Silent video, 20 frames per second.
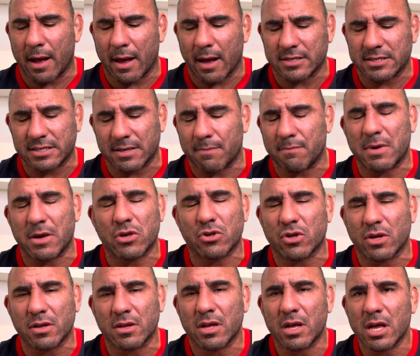
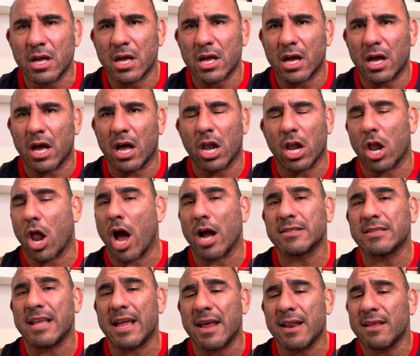submission
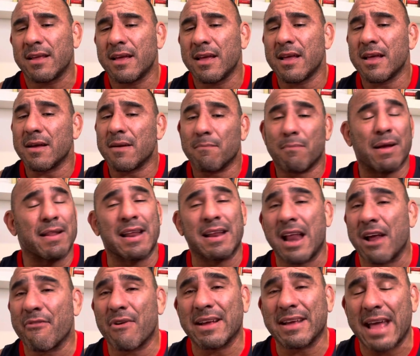locked in, but they
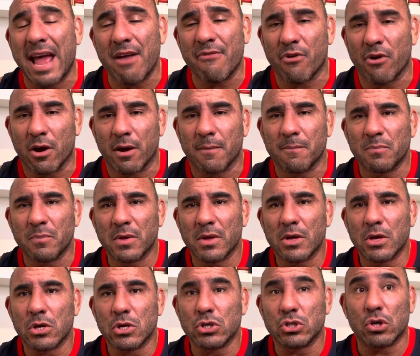never gave her.
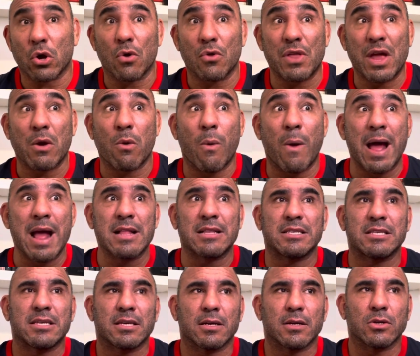So they
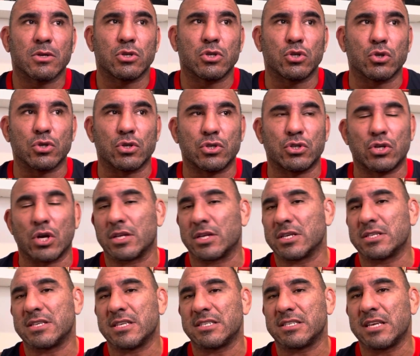went to
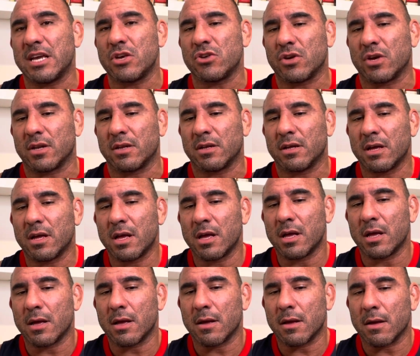judge's decision,
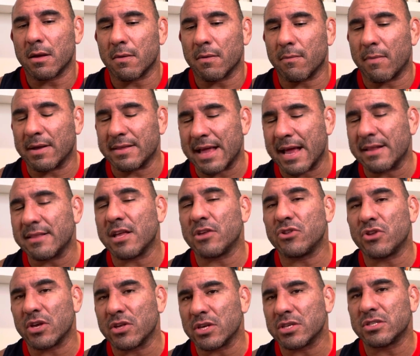but then the
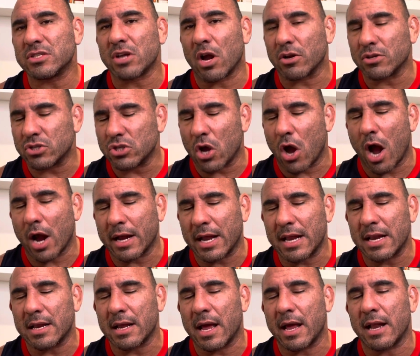judges start
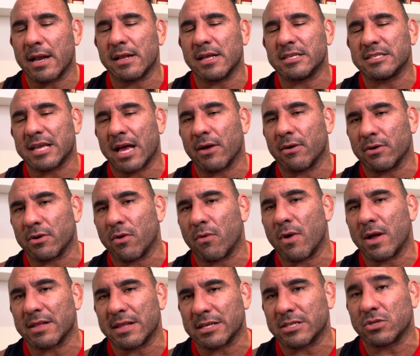talking and they said, you know
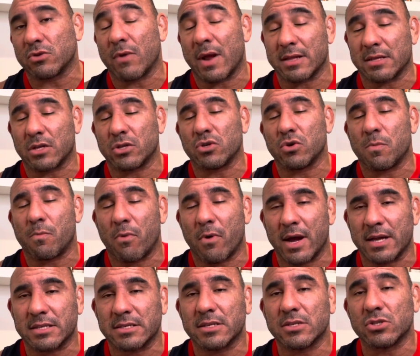what, let's grant the 2
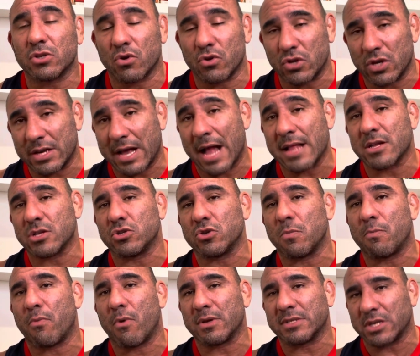points. So she got the 2
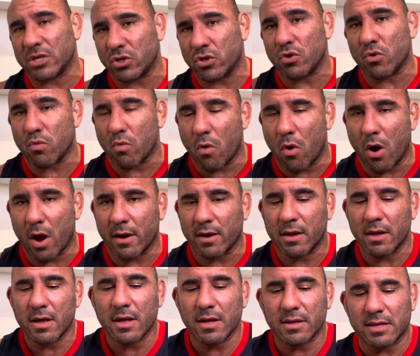points and she won
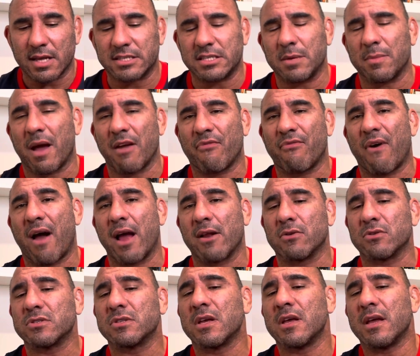the
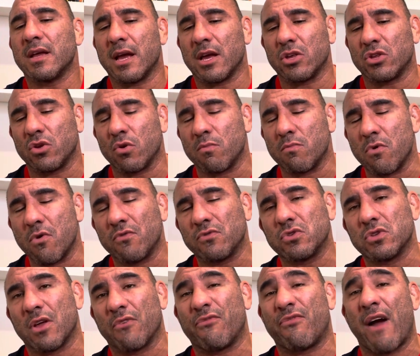semifinals, and she moved
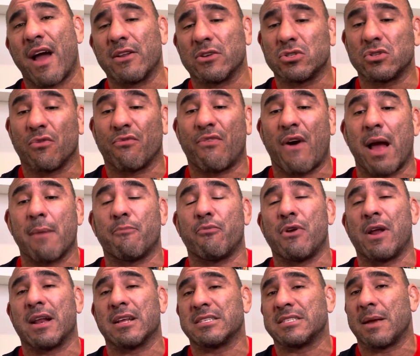to the finals to fight
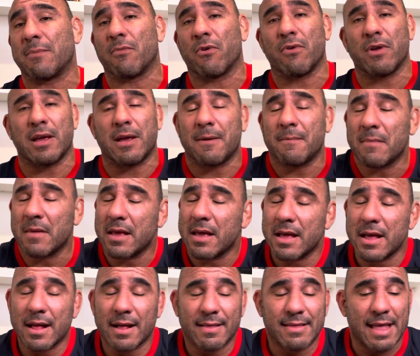Brianna St. Marie.
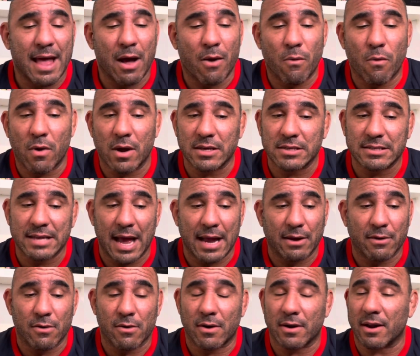That was
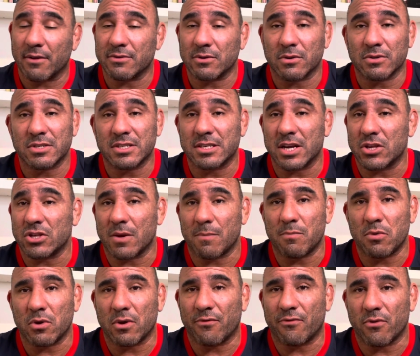like on such a
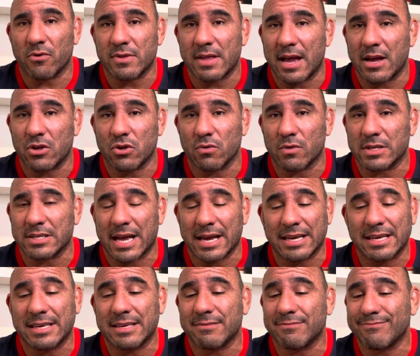beautiful day. She was
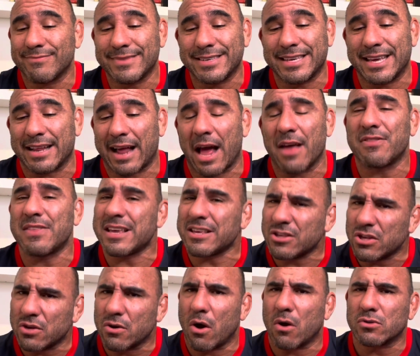like, I think
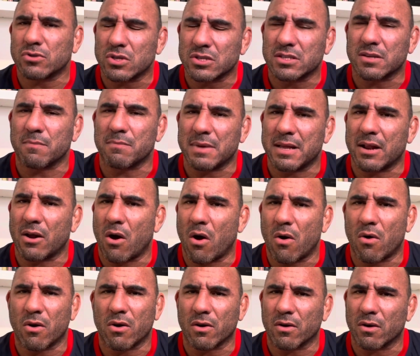she also submitted
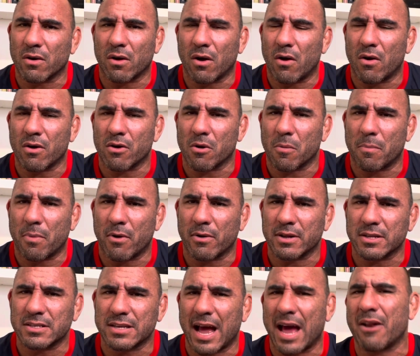all her
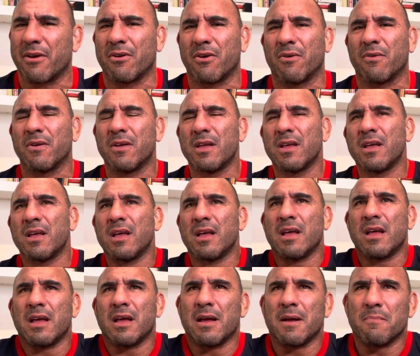opponents. I don't know.
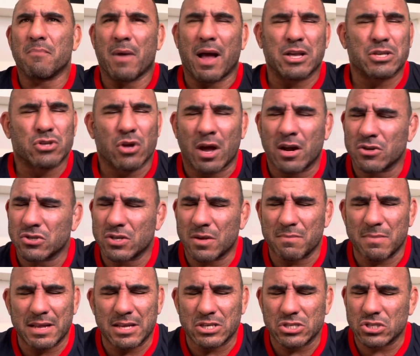I saw her
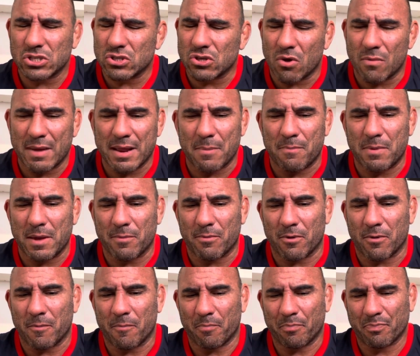submitting so many
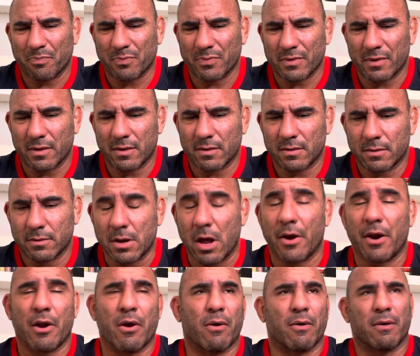people.
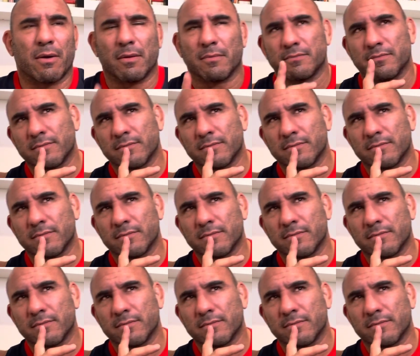No.